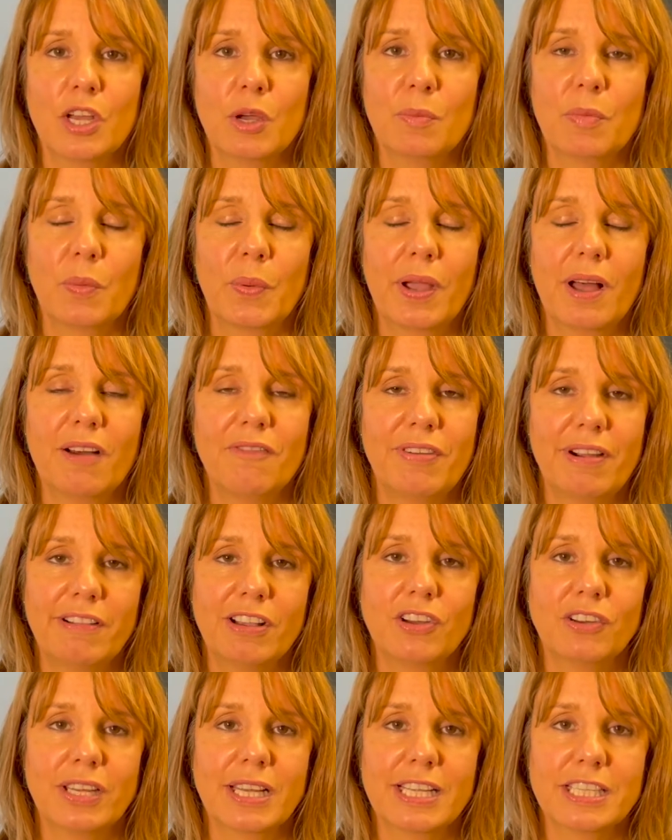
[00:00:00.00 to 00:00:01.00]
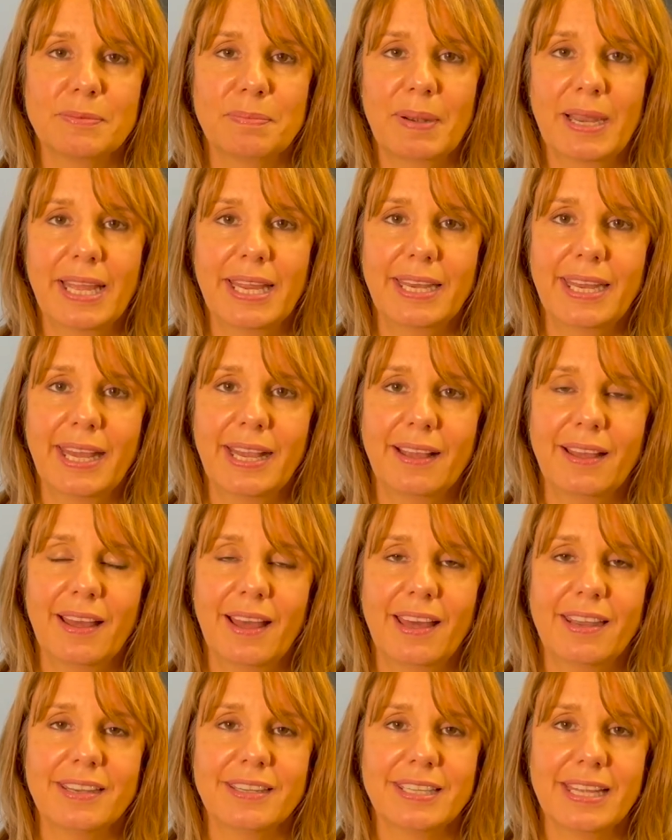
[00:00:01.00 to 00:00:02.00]
but we are very good at
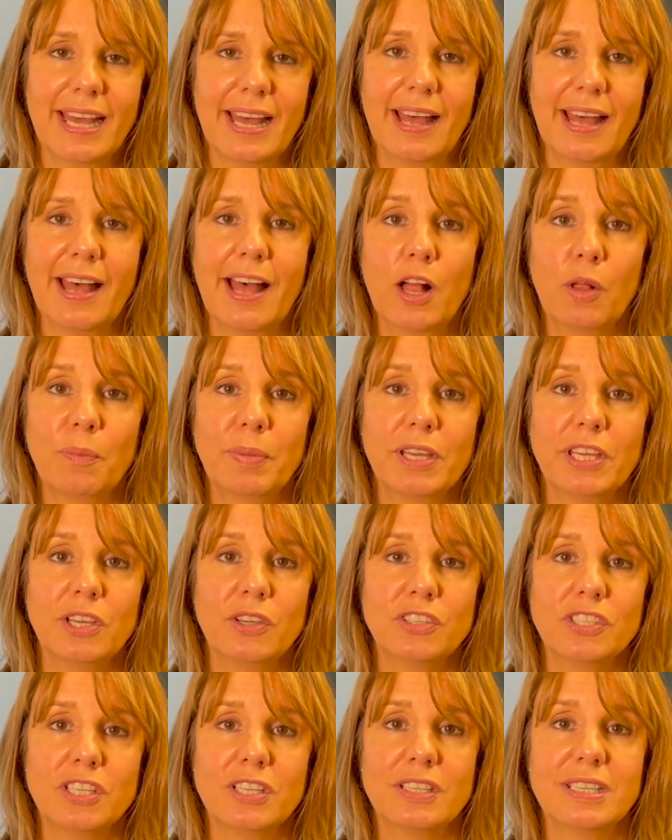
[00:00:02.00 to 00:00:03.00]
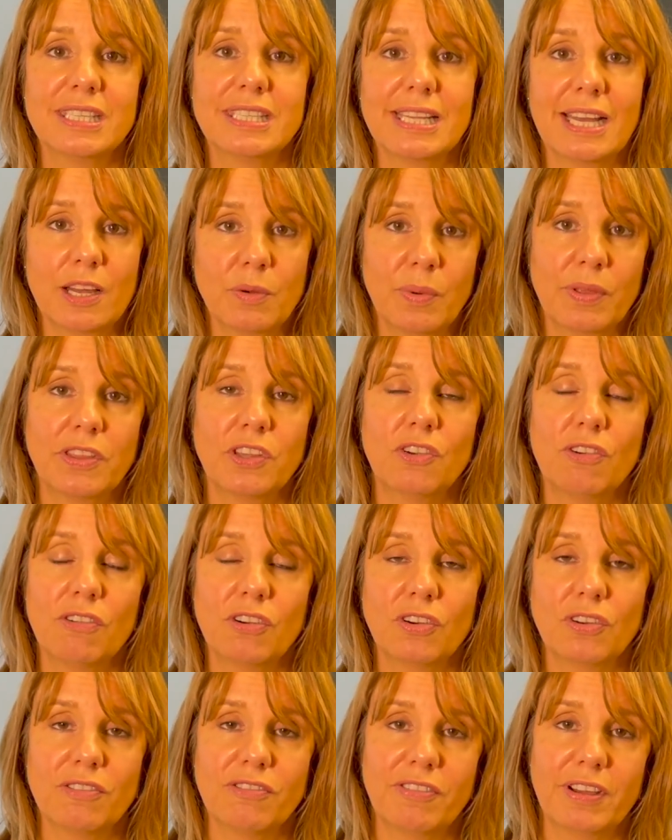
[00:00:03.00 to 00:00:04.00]
explaining and helping you to decide whether you're
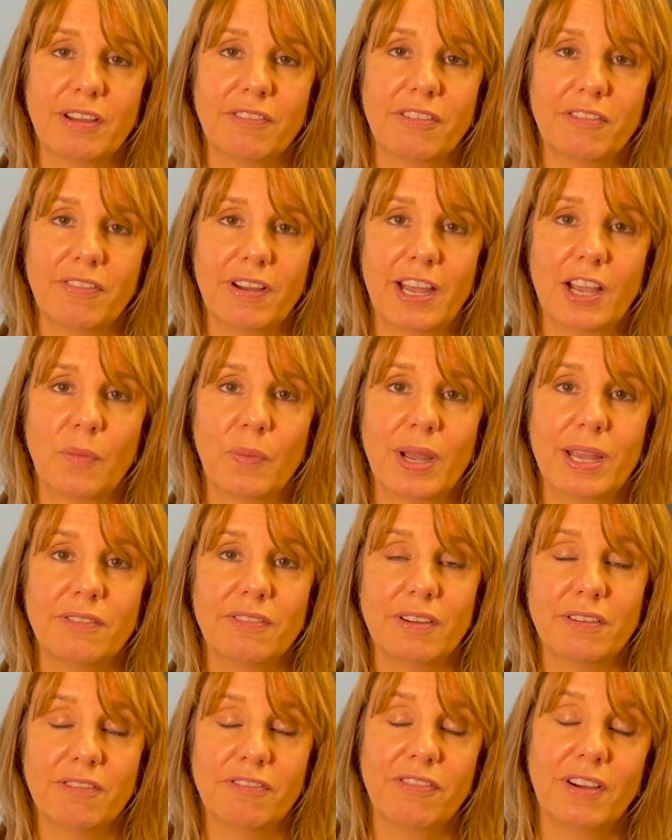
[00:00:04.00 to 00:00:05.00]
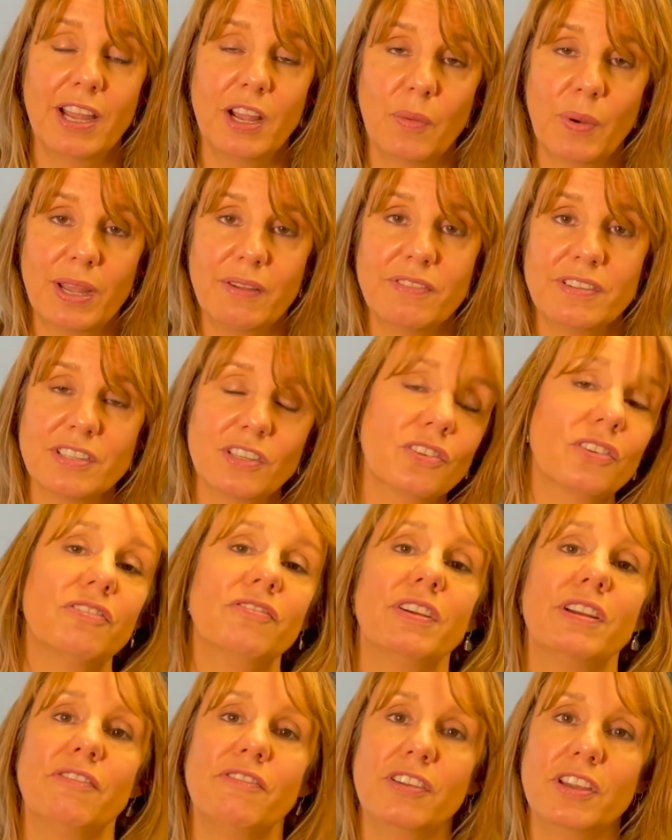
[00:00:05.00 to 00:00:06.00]
a good fit for Firewave, and Firewave is a good
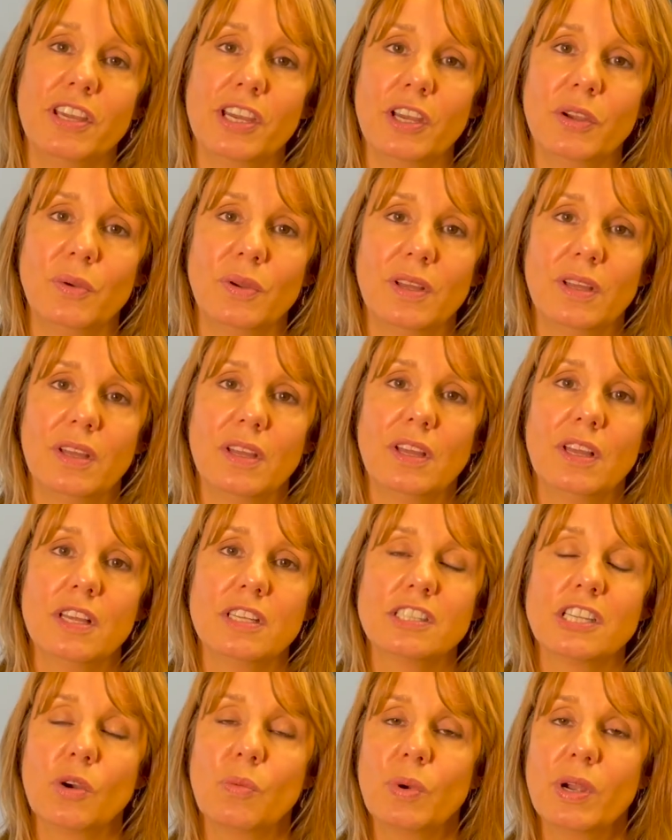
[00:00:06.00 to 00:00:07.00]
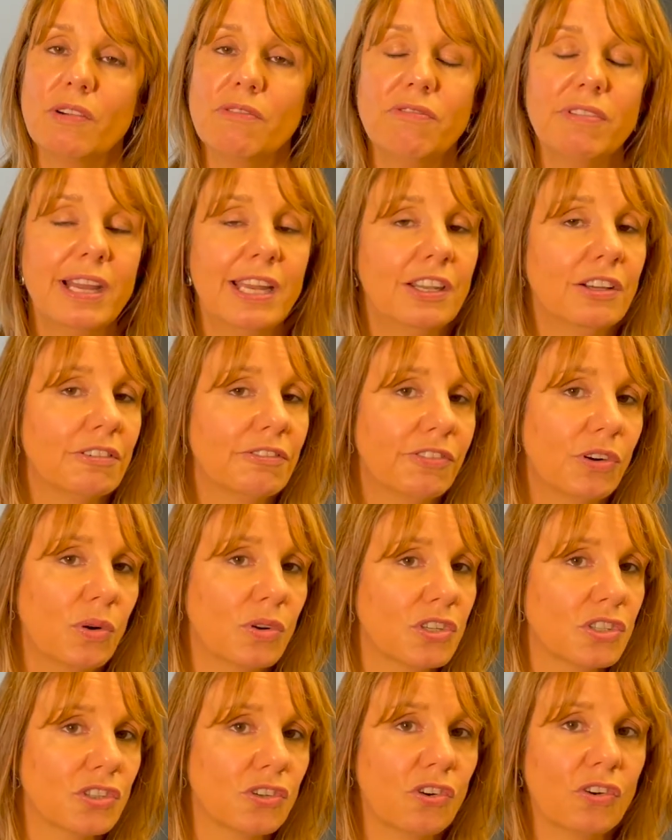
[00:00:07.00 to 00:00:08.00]
fit for you. So we're really looking
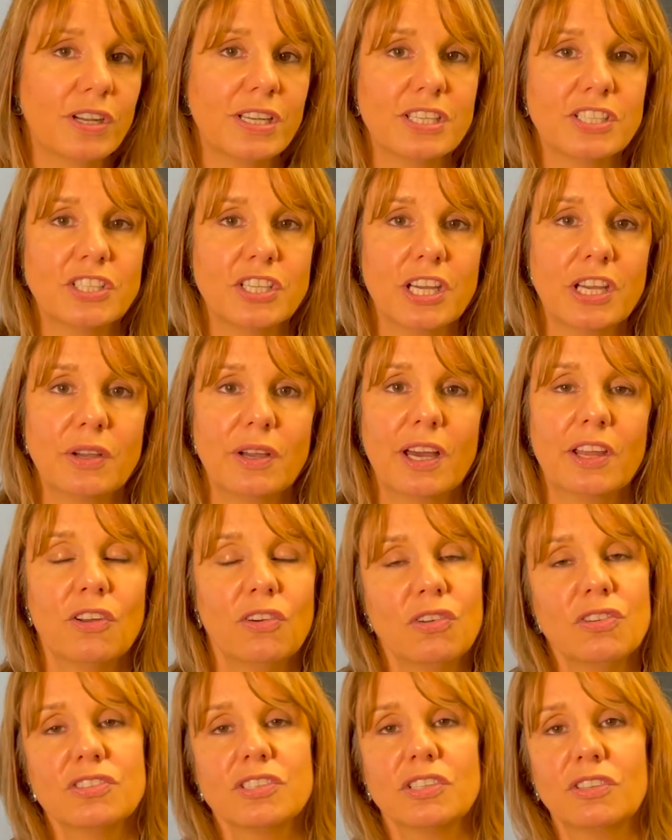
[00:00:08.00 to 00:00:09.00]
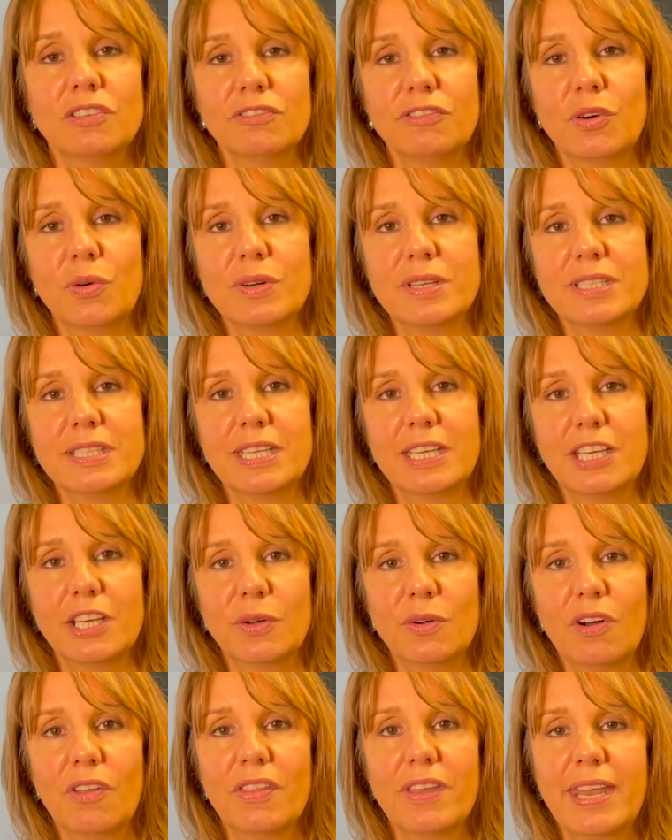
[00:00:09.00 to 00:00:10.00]
forward to talking to you, and also look forward to seeing
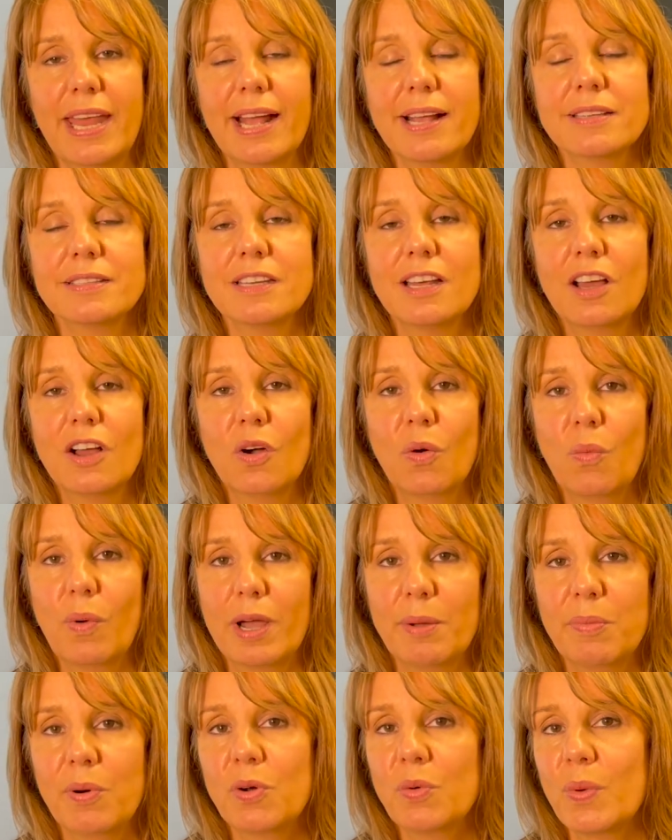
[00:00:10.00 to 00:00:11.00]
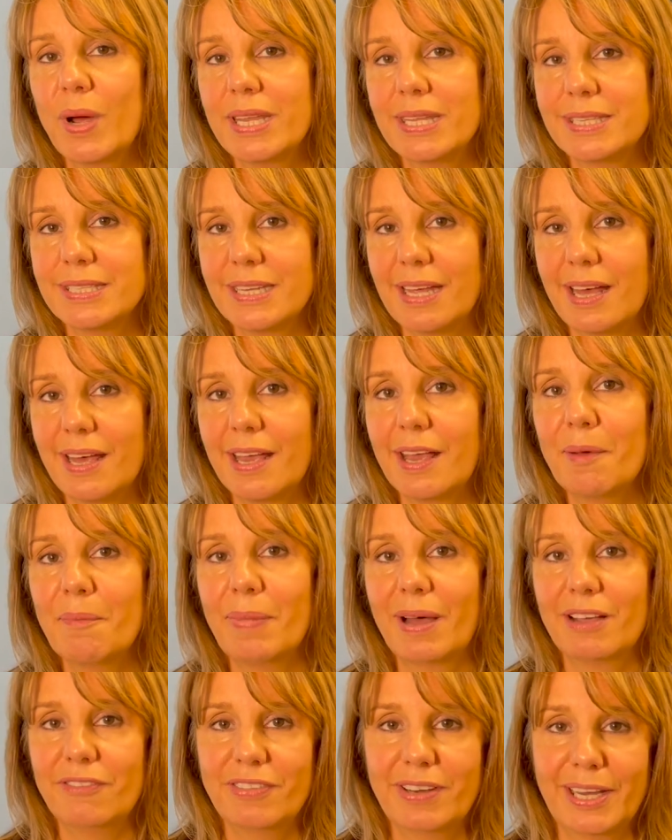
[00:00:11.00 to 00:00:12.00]
you on the next Whiteboard Wednesday.
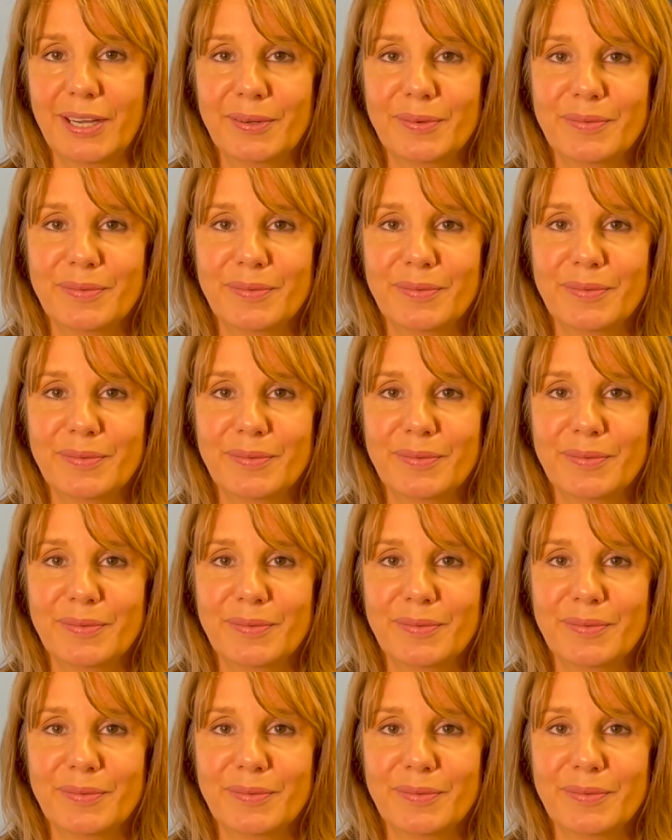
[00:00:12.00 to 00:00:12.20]
Bye for now.